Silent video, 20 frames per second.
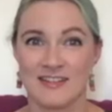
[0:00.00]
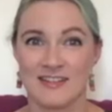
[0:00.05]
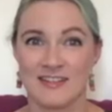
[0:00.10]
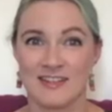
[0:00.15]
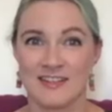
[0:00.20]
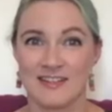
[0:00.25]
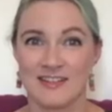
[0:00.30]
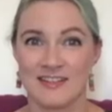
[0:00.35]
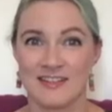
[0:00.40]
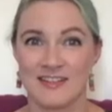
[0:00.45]

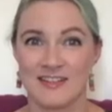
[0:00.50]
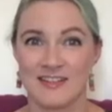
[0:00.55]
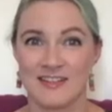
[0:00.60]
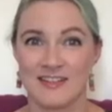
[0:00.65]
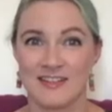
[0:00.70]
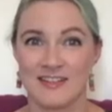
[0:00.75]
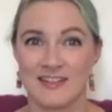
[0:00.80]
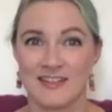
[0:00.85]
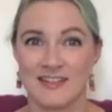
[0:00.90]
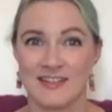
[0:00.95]

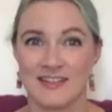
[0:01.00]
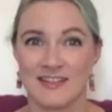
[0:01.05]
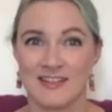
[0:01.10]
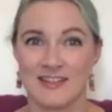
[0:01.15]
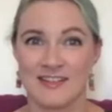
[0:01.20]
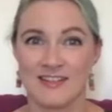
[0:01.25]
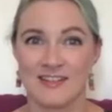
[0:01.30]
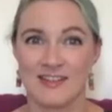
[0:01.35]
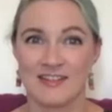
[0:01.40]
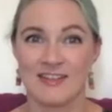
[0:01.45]

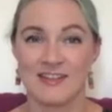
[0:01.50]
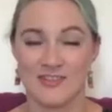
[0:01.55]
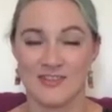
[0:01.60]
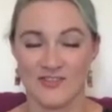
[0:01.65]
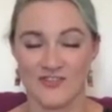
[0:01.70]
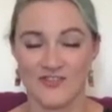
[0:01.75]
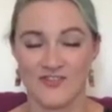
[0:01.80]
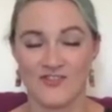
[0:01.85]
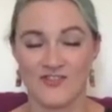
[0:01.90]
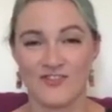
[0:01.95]

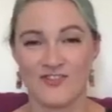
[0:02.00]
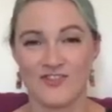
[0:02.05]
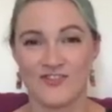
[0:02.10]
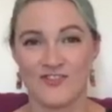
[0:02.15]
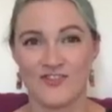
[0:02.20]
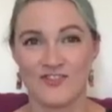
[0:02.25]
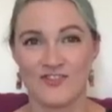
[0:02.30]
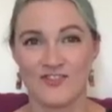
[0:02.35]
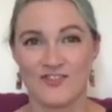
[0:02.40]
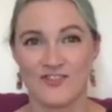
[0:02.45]

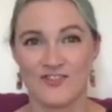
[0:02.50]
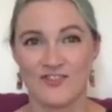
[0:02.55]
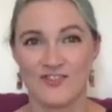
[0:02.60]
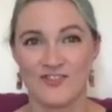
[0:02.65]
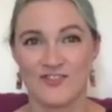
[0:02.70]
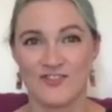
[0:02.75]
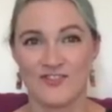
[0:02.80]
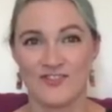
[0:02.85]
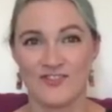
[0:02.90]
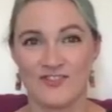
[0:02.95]

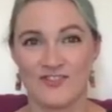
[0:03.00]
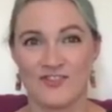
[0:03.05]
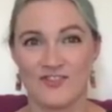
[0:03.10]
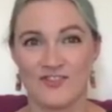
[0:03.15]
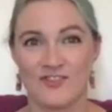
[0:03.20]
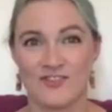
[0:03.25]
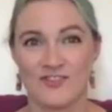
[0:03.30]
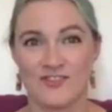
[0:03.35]
The person shown says nothing.